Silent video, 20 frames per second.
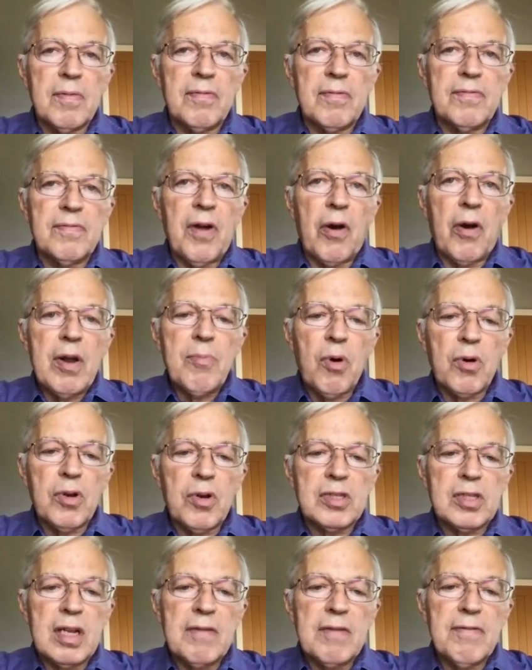very
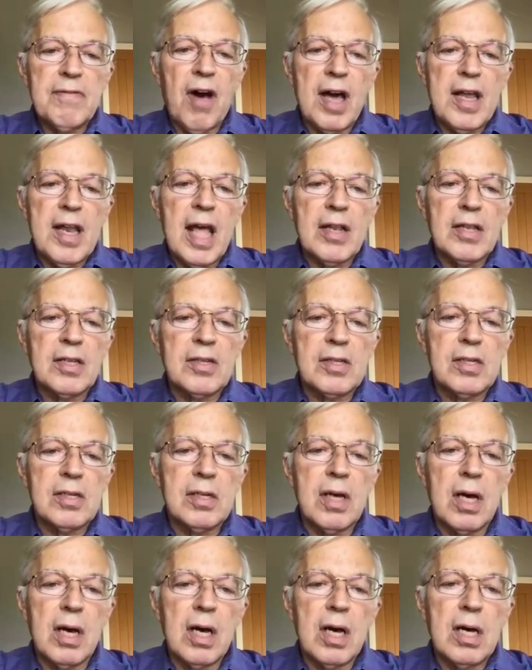modestly
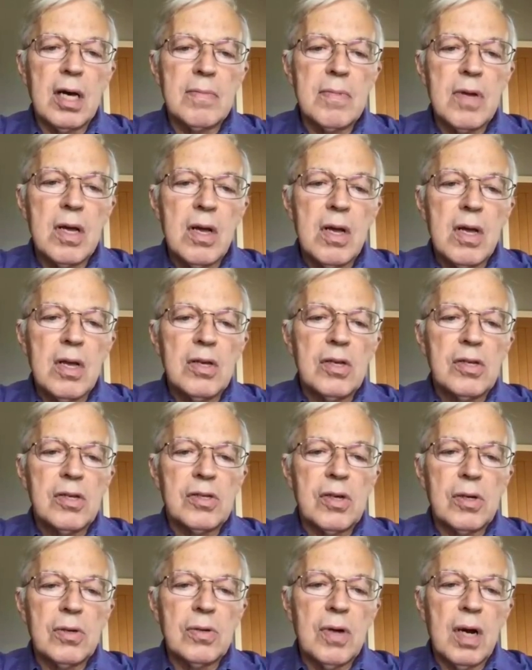financed.
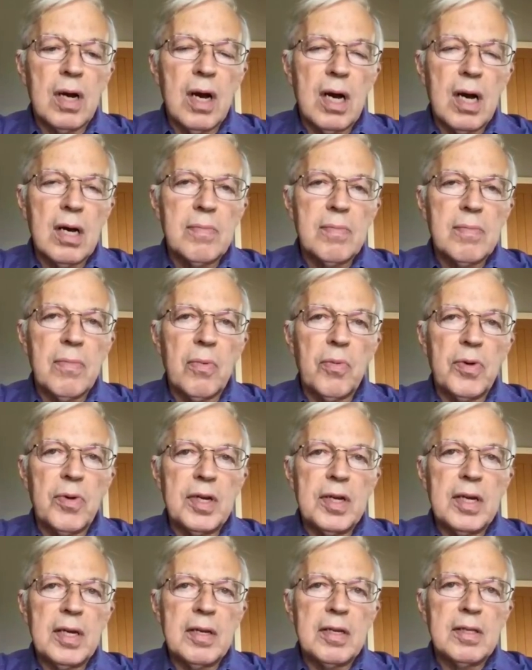
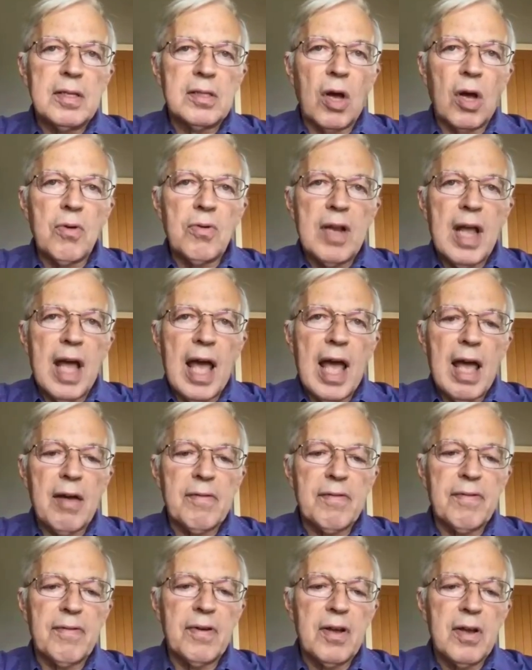We don't
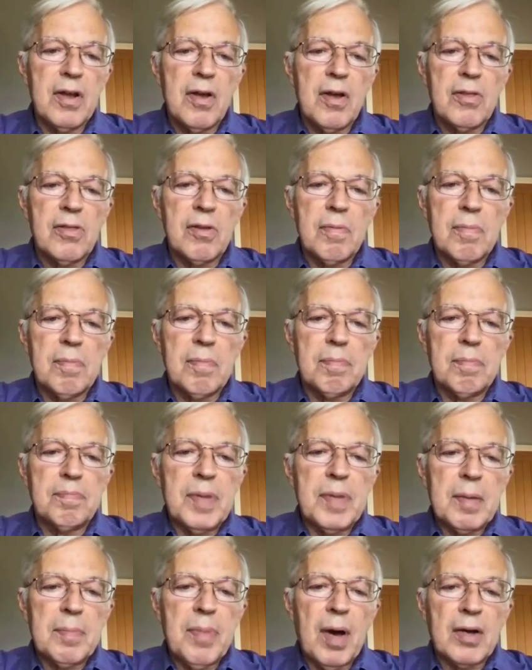have the
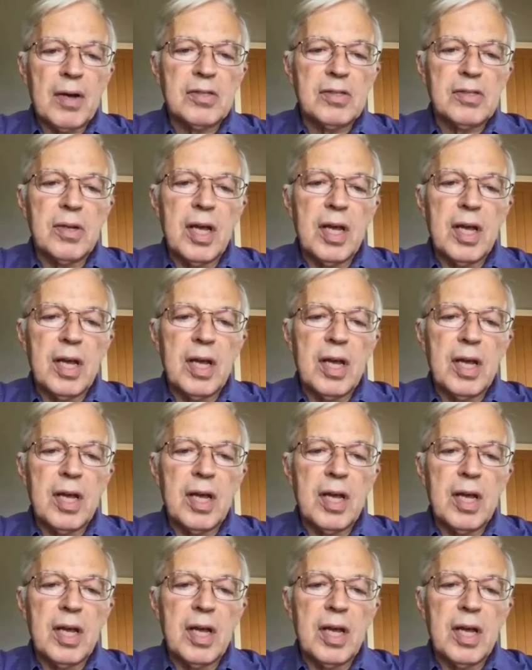big bucks